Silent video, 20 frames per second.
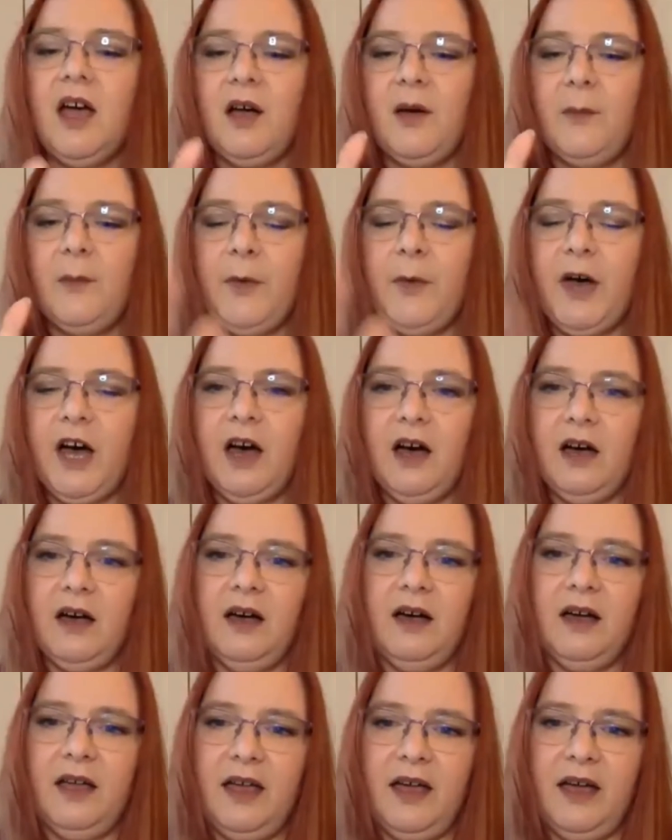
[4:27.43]
but
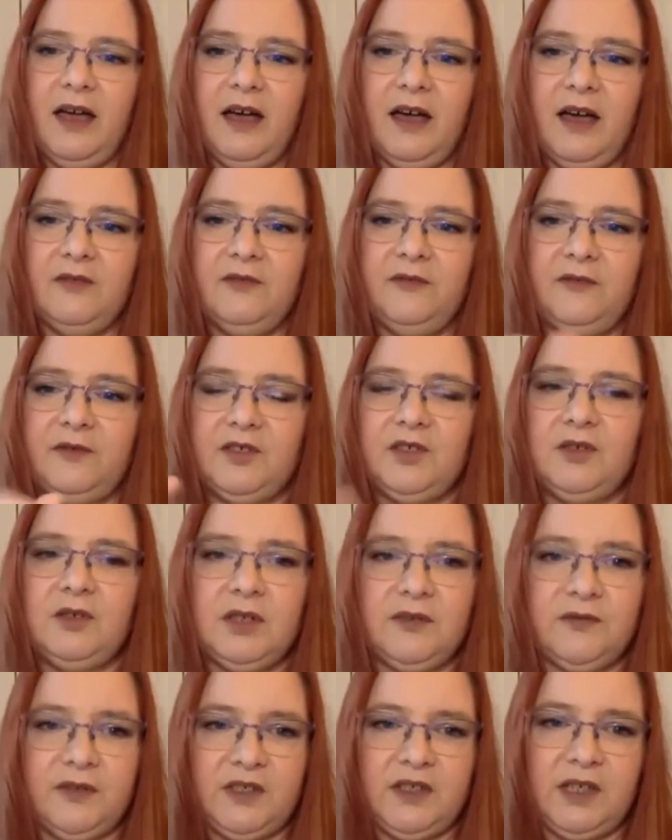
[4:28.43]
I have two
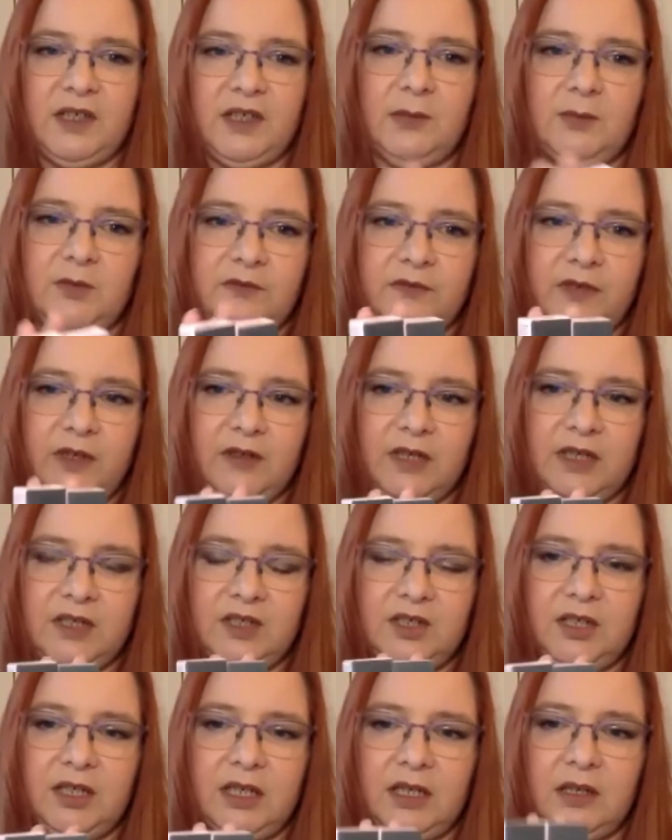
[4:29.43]
different types of
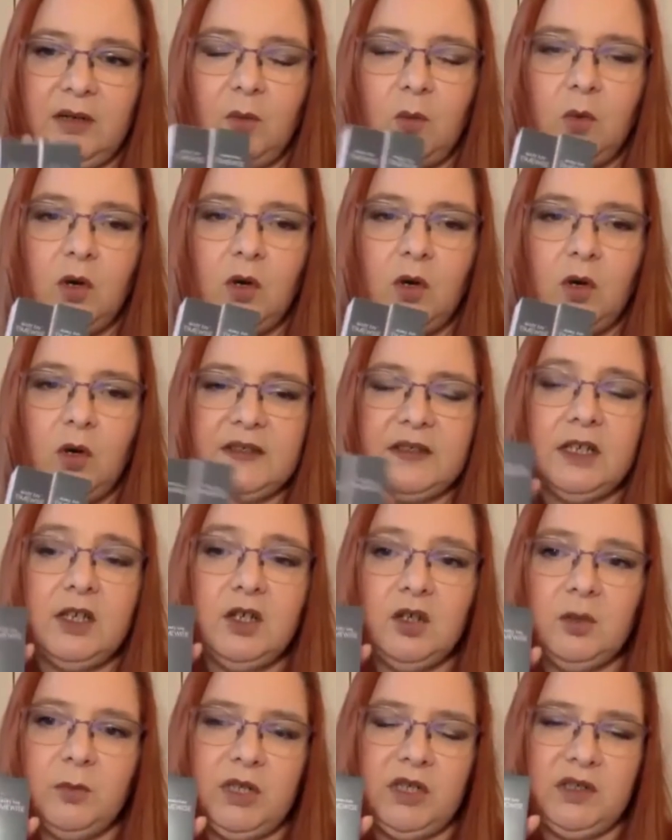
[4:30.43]
foundation here. One is a
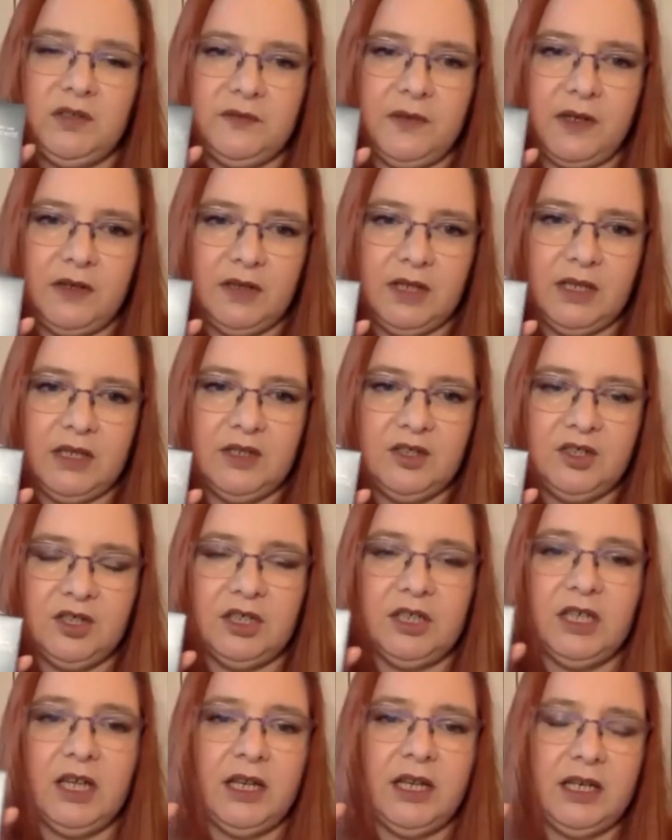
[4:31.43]
luminous
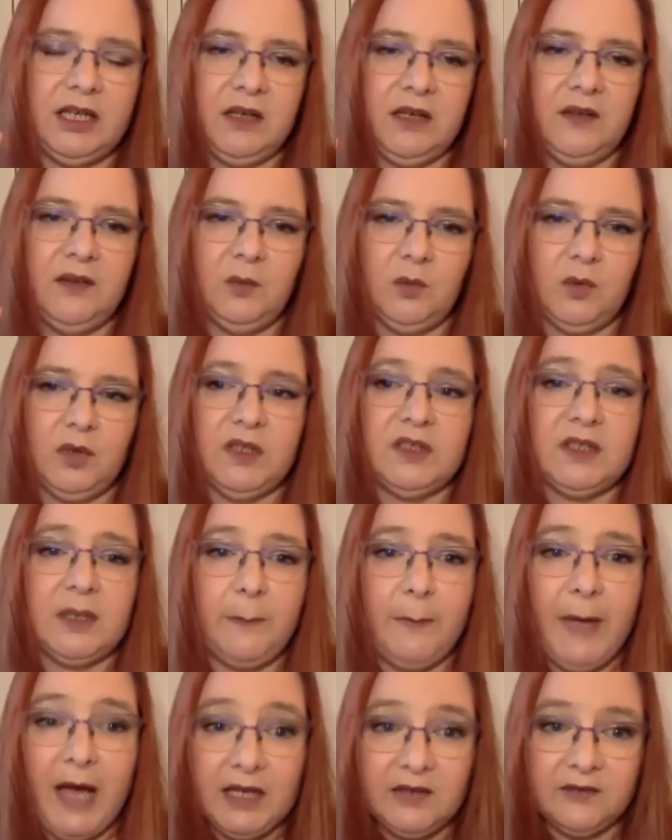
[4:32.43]
foundation and the other one is a
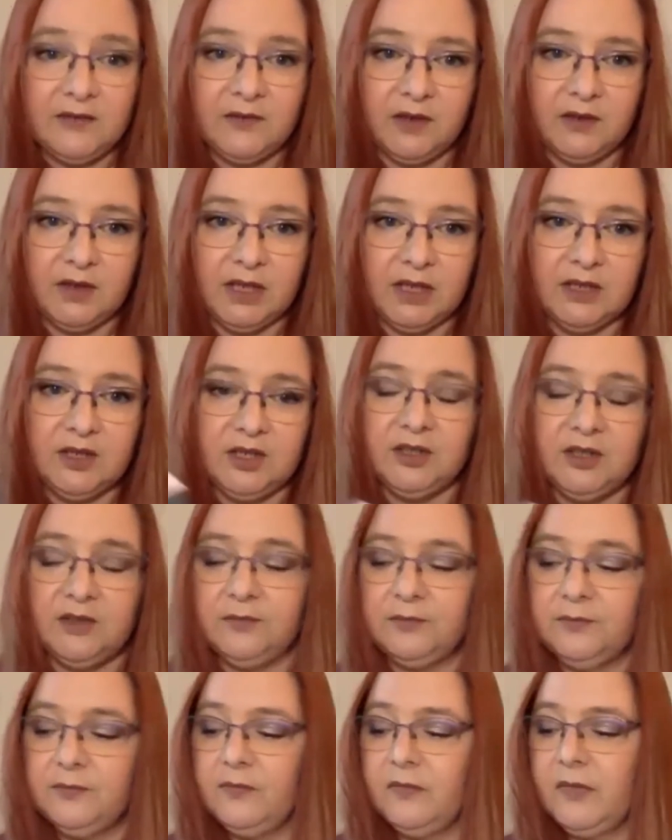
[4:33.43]
matte
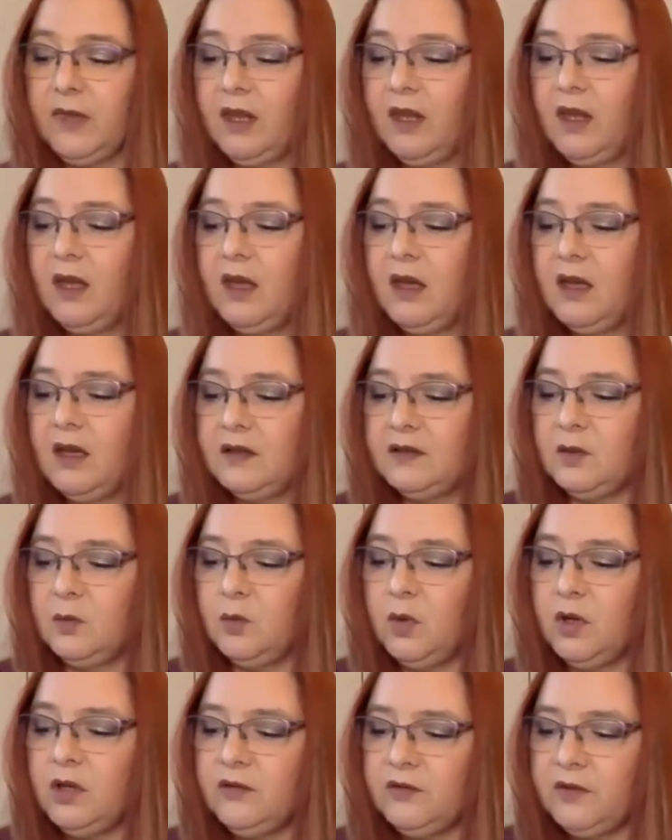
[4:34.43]
foundation. So
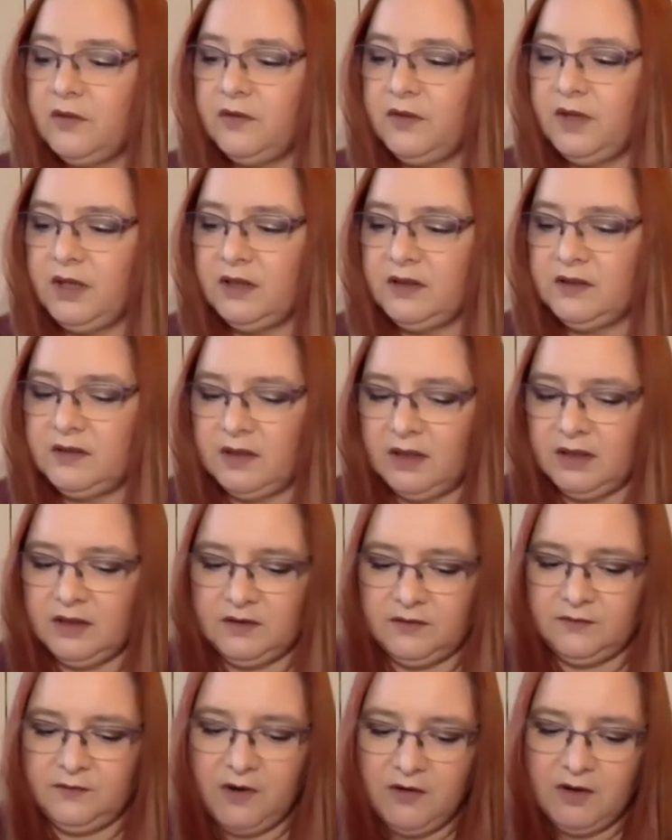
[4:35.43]
one of the things that
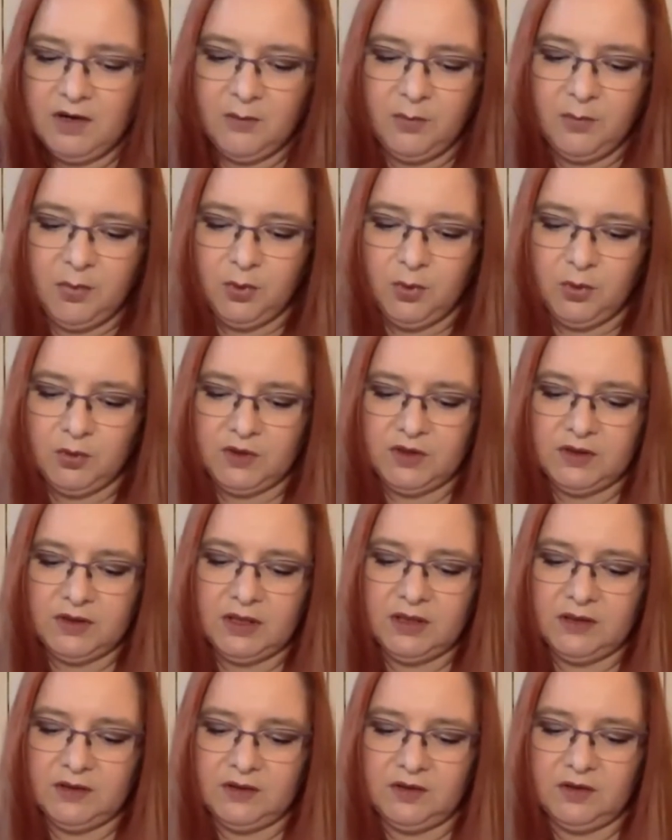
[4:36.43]
is very important
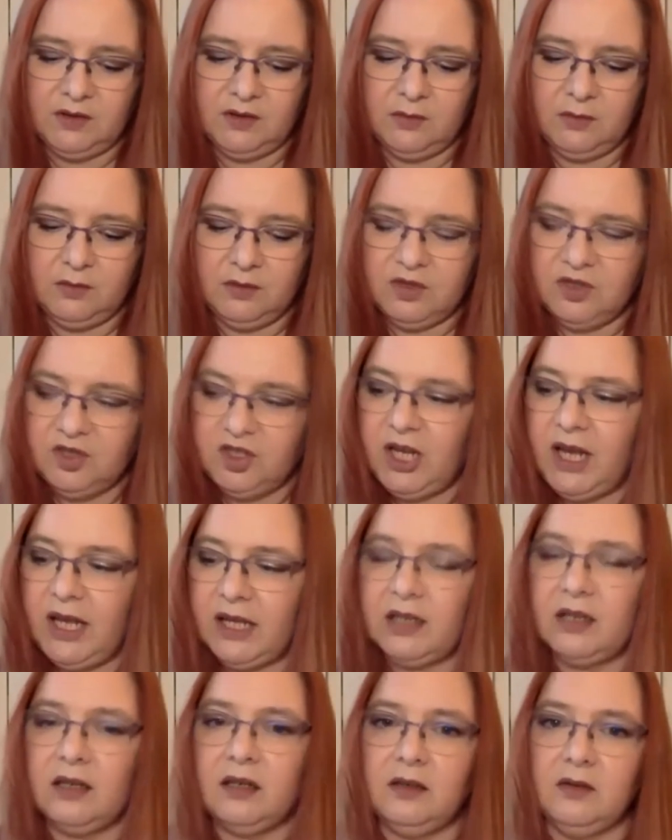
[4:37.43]
is to check
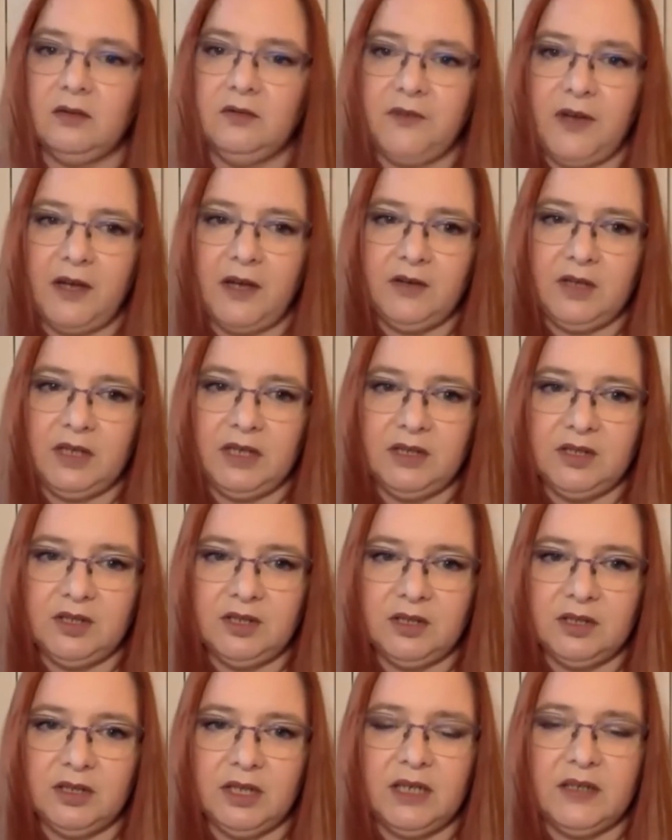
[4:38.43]
your
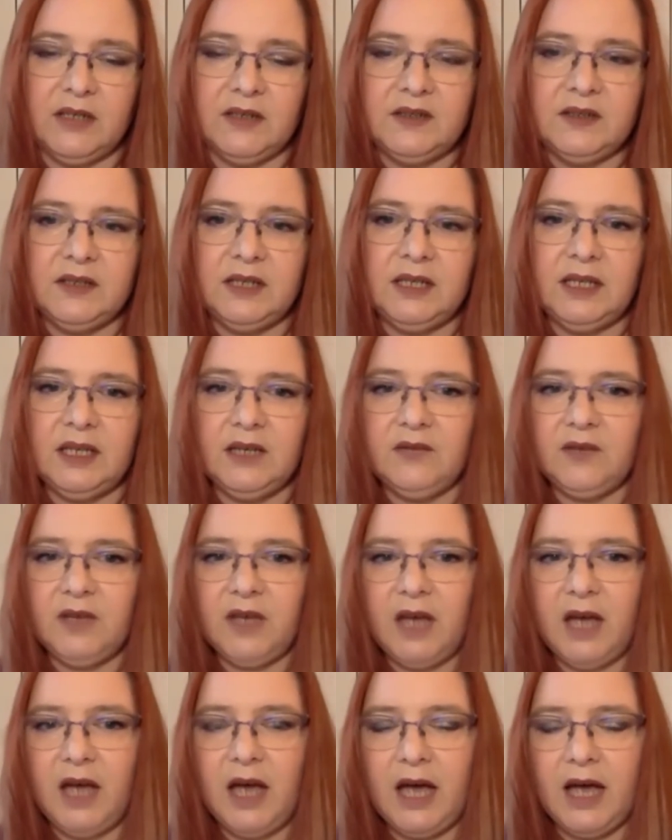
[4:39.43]
foundation and see if it
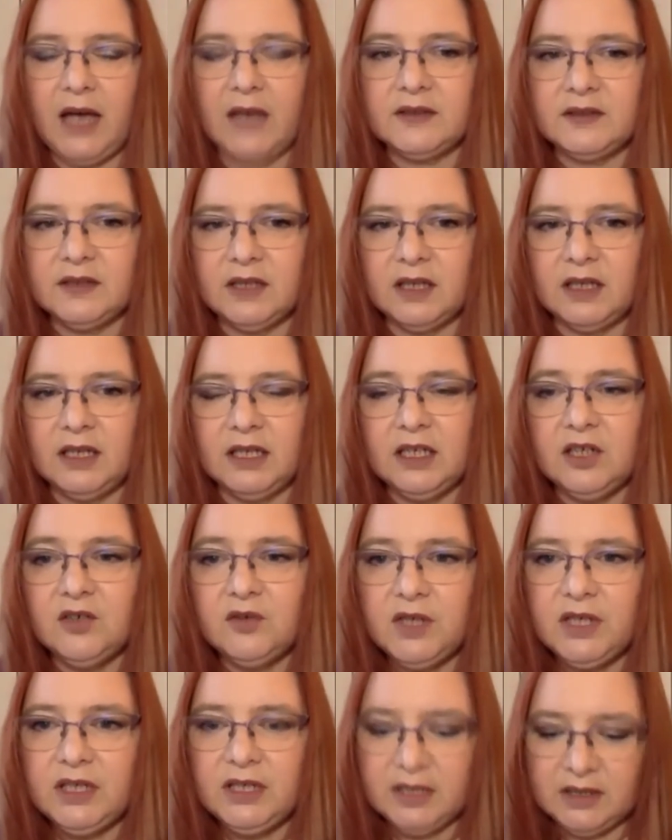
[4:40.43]
has an
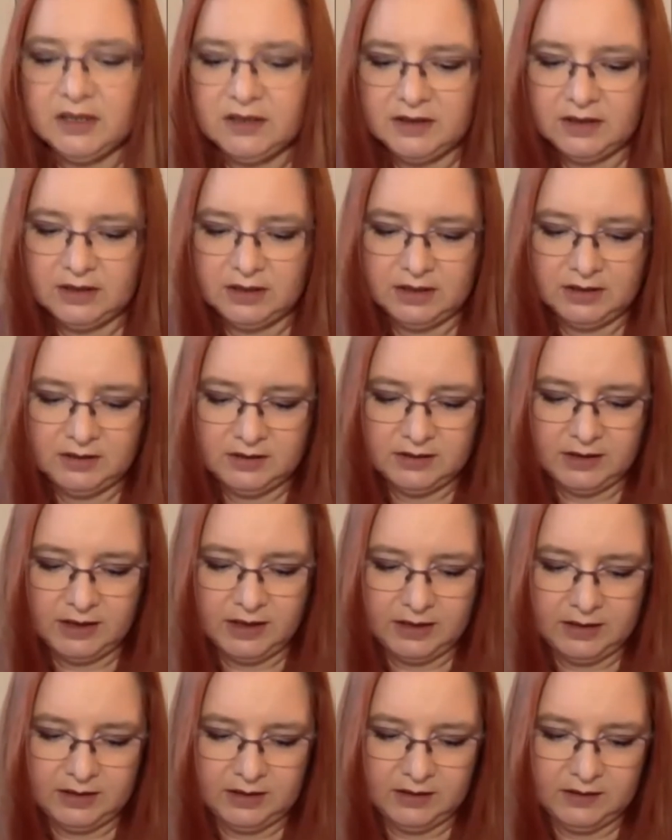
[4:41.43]
ingredient in it that
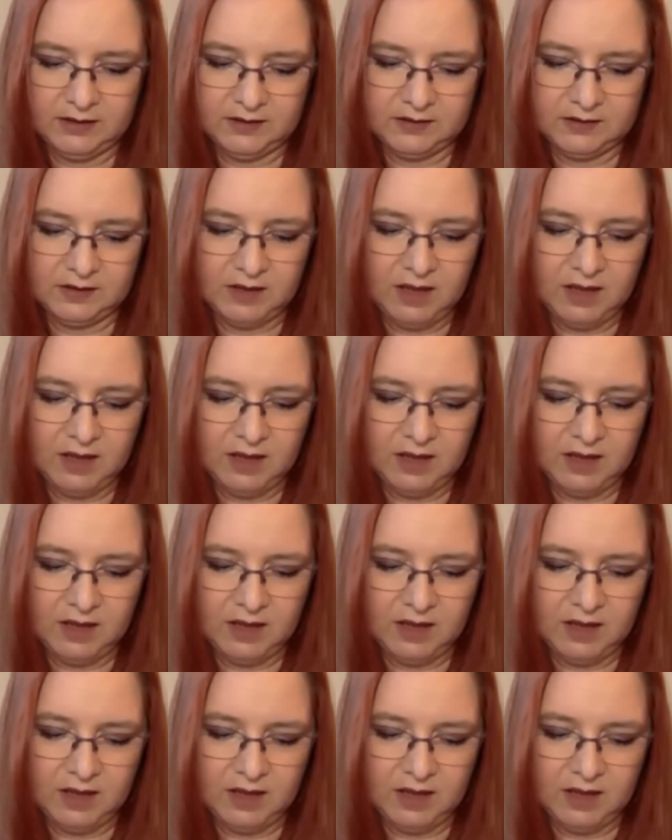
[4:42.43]
is